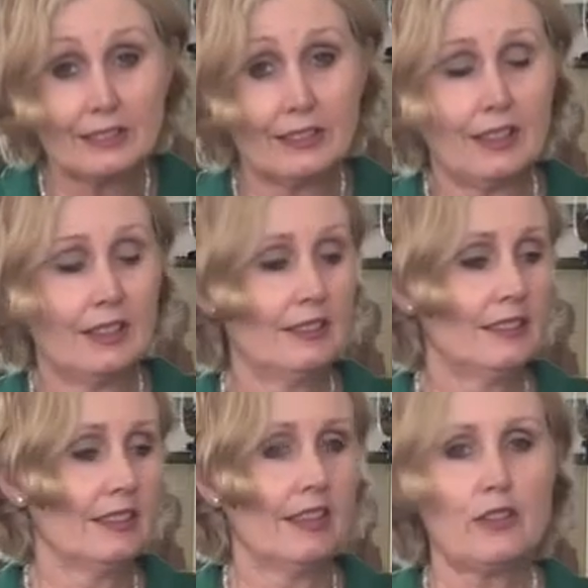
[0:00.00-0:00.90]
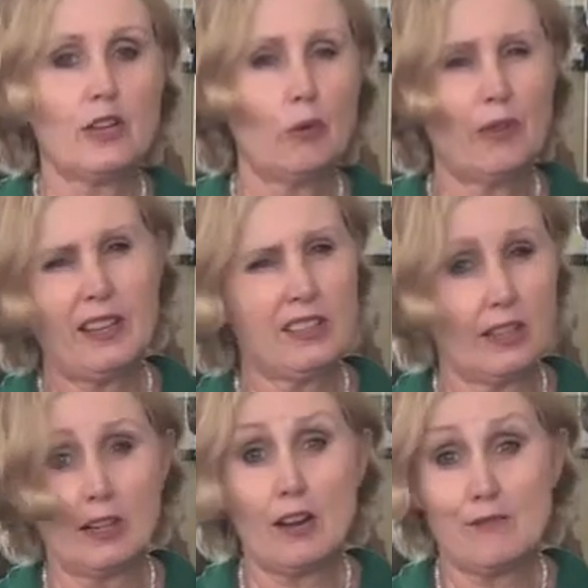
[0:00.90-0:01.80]
I don't know what that is
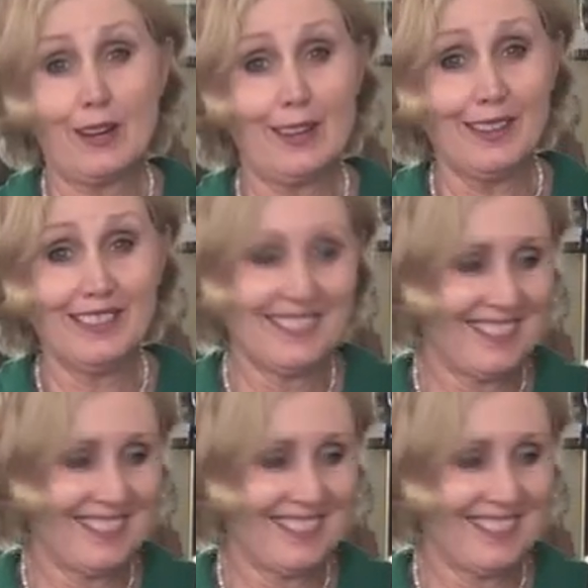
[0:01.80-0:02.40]
at a note value.